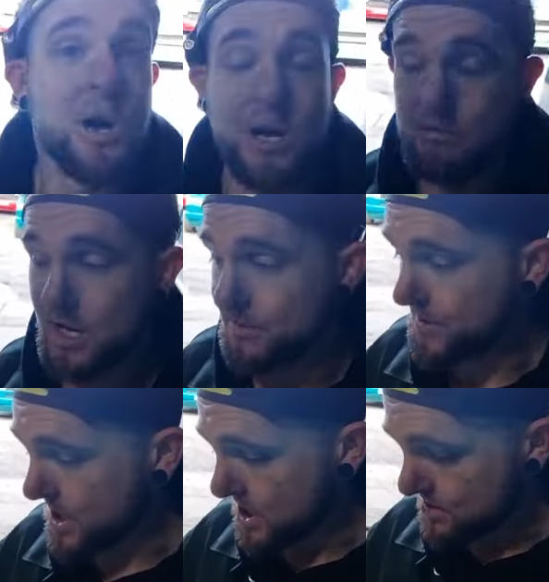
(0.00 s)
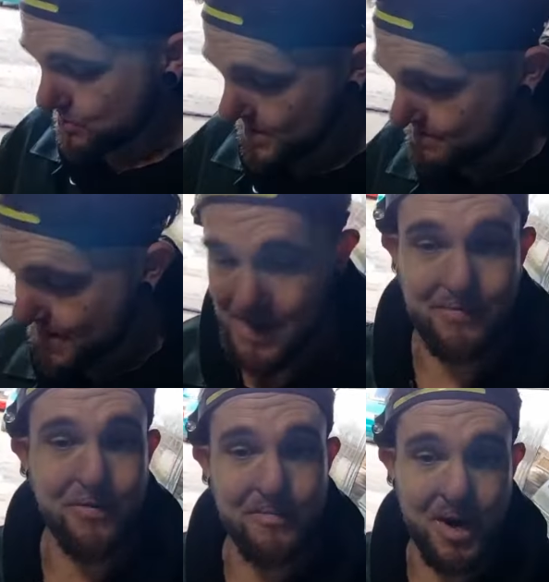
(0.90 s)
Right, there we go. We're back
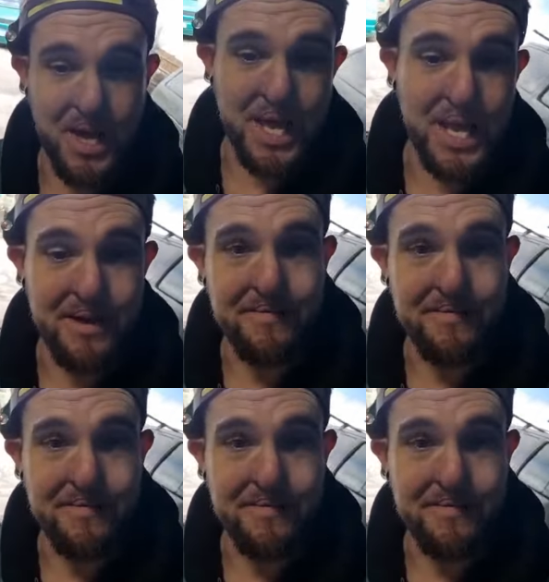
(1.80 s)
from our little